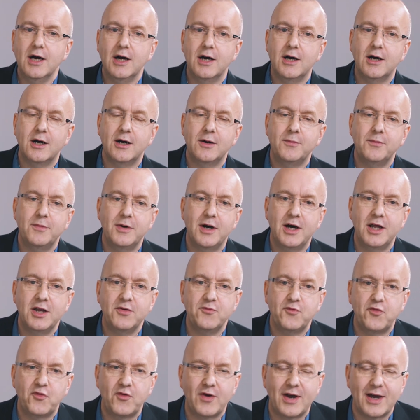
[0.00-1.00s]
And
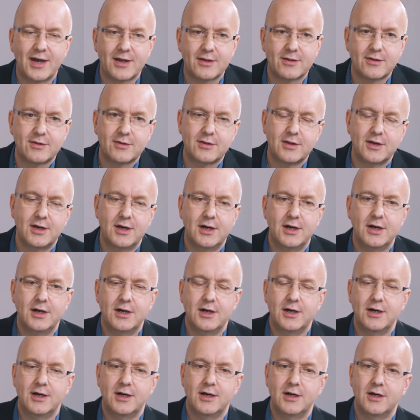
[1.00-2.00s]
in fact,
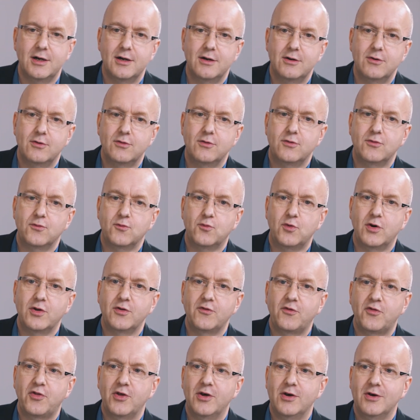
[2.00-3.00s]
one
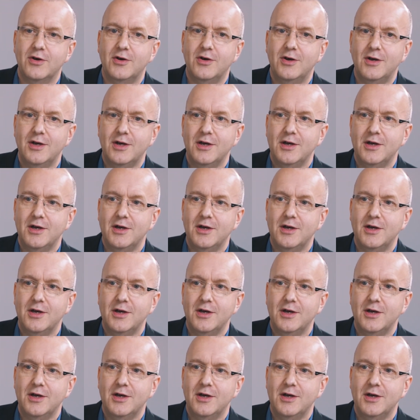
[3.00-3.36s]
of the